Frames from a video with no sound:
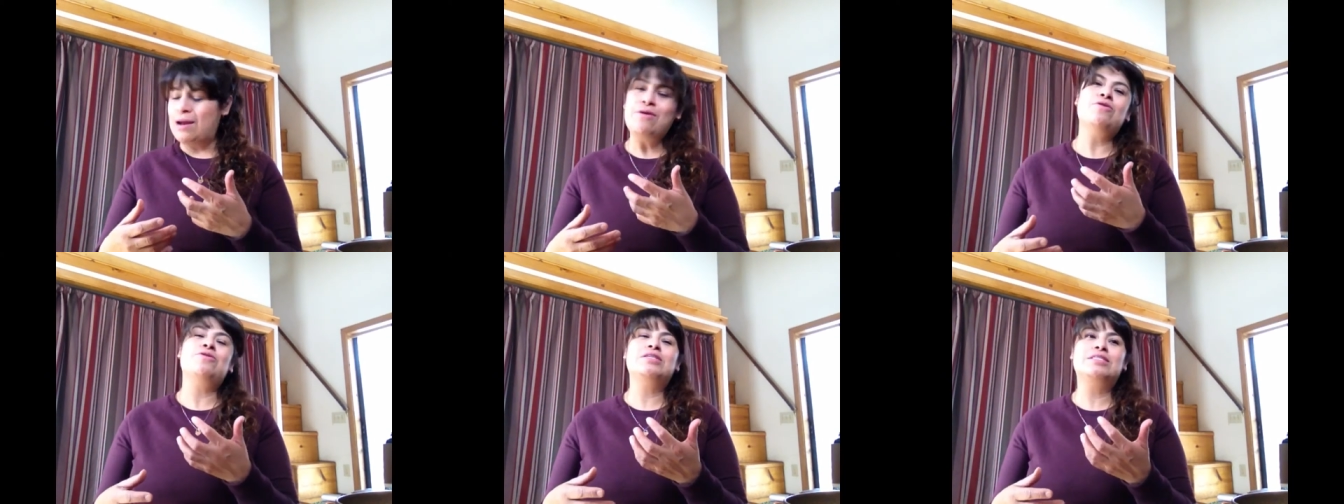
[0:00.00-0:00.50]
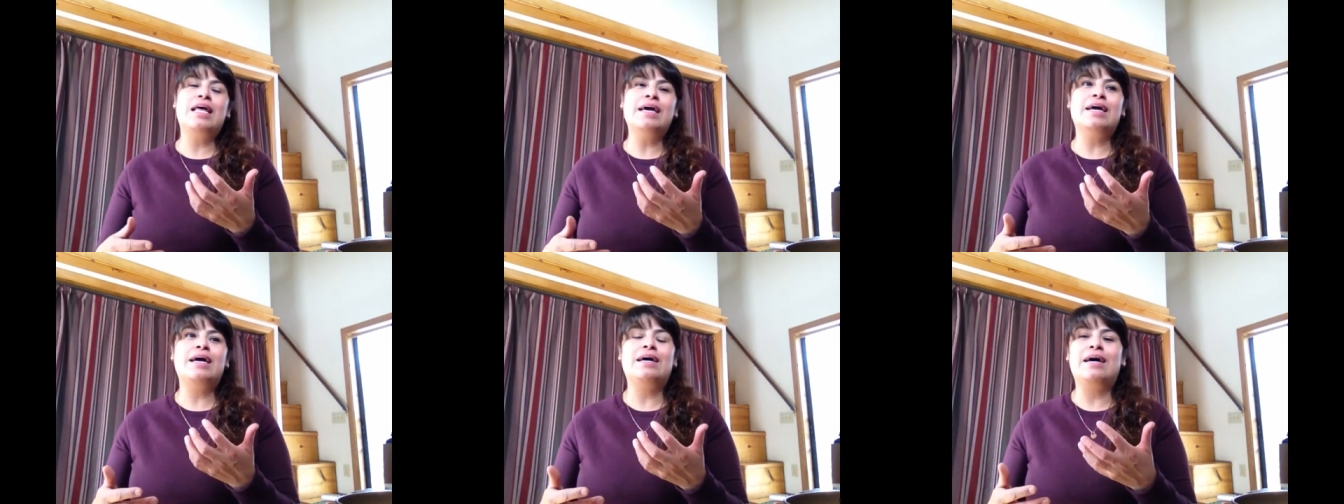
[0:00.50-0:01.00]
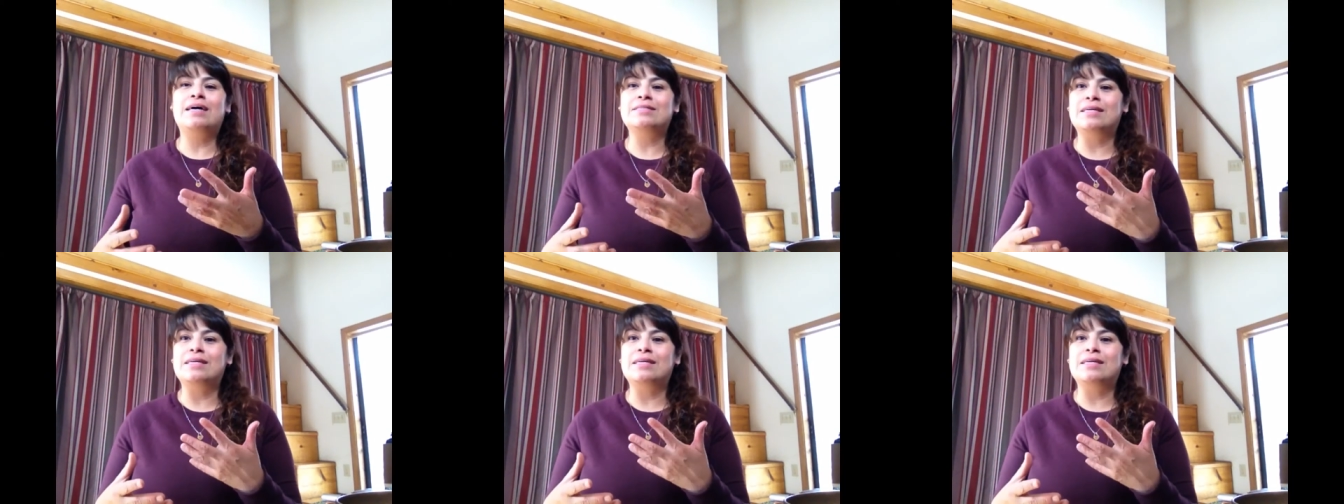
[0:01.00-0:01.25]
don't know, it's like a